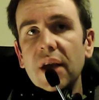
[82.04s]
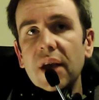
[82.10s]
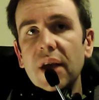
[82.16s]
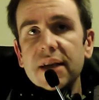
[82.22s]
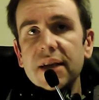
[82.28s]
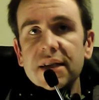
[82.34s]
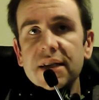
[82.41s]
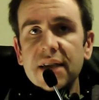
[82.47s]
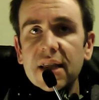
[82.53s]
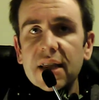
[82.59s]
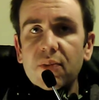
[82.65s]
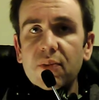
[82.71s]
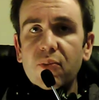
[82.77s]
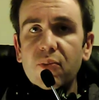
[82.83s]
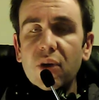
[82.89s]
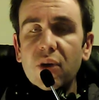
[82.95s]
As I say,
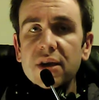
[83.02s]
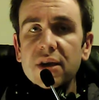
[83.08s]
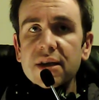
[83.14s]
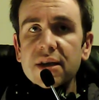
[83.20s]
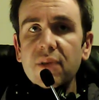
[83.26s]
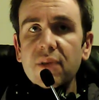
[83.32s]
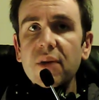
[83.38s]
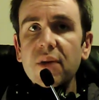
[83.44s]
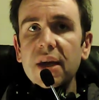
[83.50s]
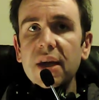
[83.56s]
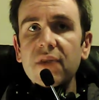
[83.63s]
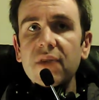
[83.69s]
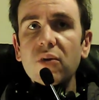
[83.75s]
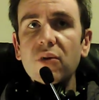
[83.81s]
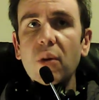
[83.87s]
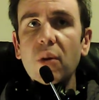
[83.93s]
the prices I'm going to
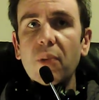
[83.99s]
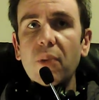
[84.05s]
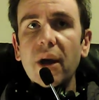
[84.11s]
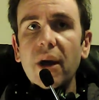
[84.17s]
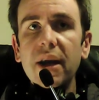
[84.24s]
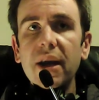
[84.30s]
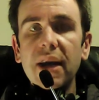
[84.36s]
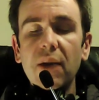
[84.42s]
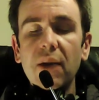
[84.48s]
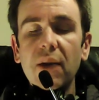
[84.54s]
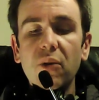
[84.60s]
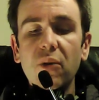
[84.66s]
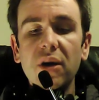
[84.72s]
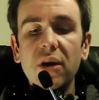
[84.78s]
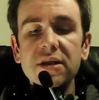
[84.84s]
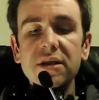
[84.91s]
give you are buy it now
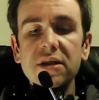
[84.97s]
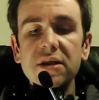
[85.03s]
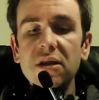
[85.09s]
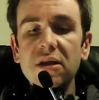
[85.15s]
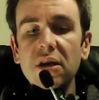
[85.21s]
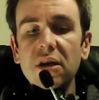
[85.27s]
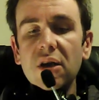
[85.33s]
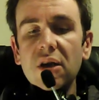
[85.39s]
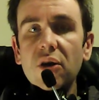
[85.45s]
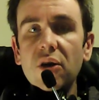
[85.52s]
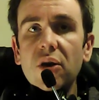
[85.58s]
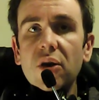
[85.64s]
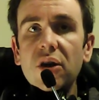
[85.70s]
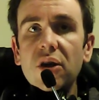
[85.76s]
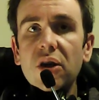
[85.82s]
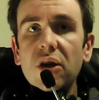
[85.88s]
prices.
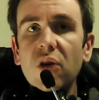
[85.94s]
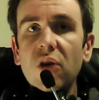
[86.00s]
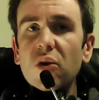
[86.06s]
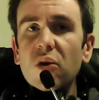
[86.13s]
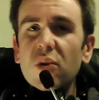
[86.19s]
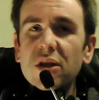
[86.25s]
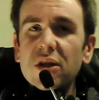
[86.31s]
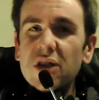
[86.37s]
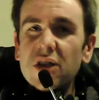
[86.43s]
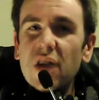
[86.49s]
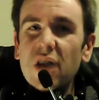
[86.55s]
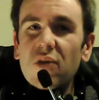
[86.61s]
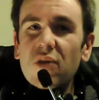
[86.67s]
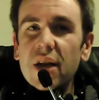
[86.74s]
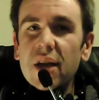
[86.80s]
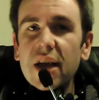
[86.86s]
You know, you will
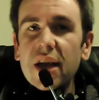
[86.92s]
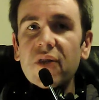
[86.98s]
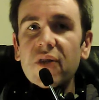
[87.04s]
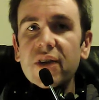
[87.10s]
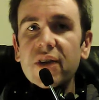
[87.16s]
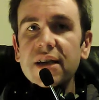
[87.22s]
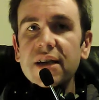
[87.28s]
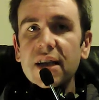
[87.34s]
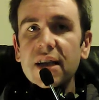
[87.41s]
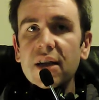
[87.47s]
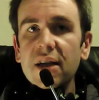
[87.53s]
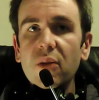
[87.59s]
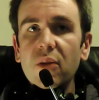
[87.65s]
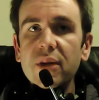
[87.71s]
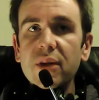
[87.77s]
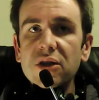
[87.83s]
generally get things a
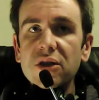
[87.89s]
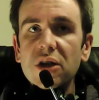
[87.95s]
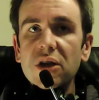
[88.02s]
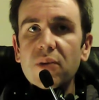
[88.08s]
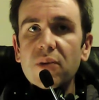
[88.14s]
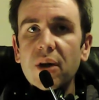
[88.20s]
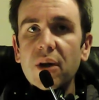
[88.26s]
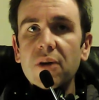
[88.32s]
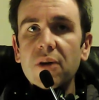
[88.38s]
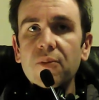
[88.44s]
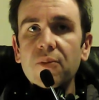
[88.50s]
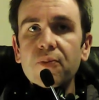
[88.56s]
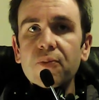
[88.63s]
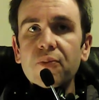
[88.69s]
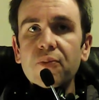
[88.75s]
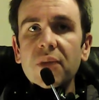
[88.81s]
little bit cheaper
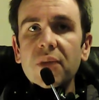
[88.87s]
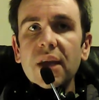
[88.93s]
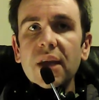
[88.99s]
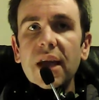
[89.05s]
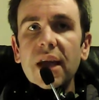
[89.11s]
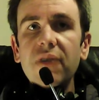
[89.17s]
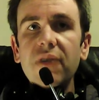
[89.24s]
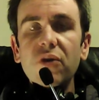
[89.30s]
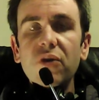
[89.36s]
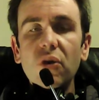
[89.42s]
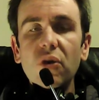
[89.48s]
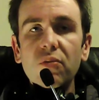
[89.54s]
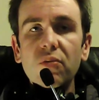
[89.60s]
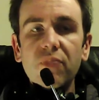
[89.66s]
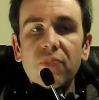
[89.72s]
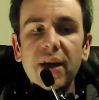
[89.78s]
if
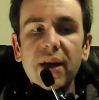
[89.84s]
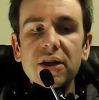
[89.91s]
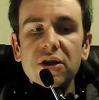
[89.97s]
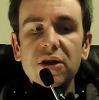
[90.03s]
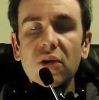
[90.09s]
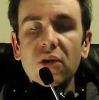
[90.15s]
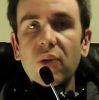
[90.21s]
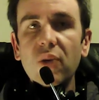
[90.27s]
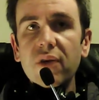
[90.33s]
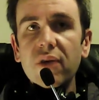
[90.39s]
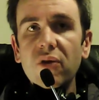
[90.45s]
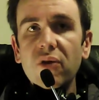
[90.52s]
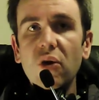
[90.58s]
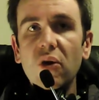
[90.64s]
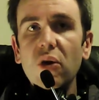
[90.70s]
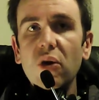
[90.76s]
you're patient and wait
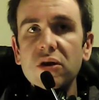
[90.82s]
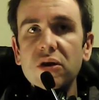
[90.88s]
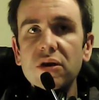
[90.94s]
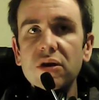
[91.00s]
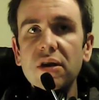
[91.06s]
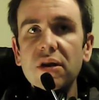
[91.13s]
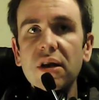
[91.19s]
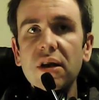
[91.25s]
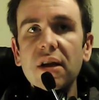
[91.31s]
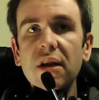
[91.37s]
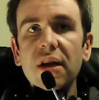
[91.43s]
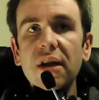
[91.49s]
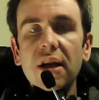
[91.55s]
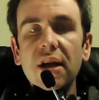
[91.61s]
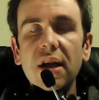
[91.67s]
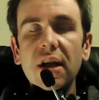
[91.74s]
for an auction,
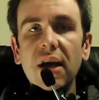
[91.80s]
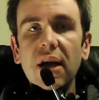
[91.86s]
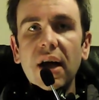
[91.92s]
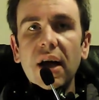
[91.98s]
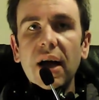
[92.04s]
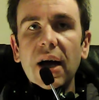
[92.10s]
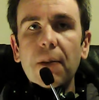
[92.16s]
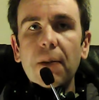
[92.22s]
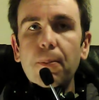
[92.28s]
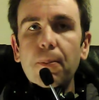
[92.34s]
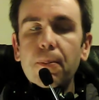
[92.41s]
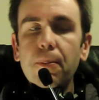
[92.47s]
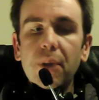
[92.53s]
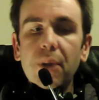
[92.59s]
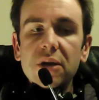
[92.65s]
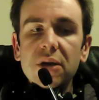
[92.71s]

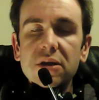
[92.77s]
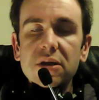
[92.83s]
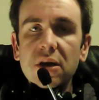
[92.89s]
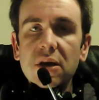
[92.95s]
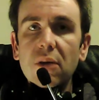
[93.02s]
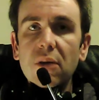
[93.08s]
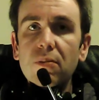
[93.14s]
but